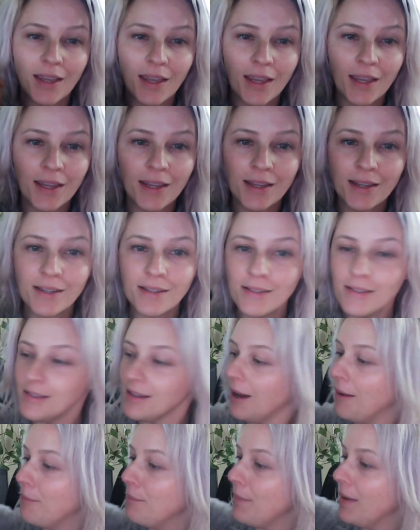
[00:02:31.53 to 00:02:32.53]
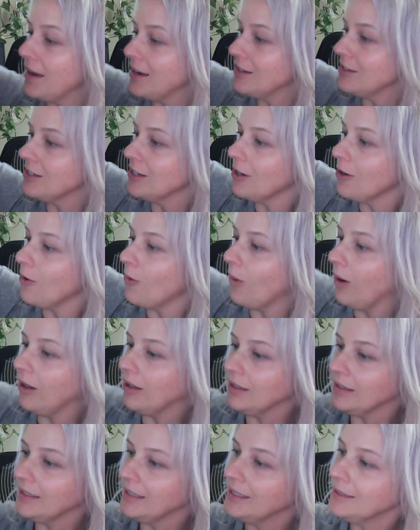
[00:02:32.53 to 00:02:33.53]
it is amazing
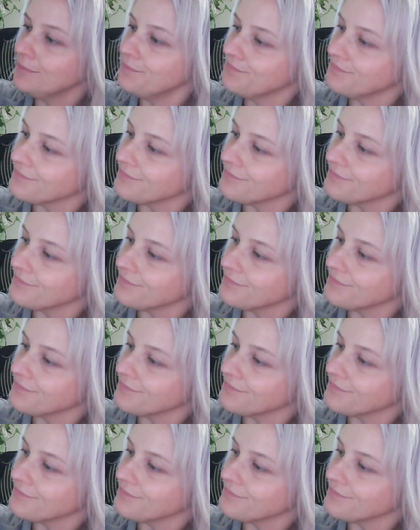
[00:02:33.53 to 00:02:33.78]
quality.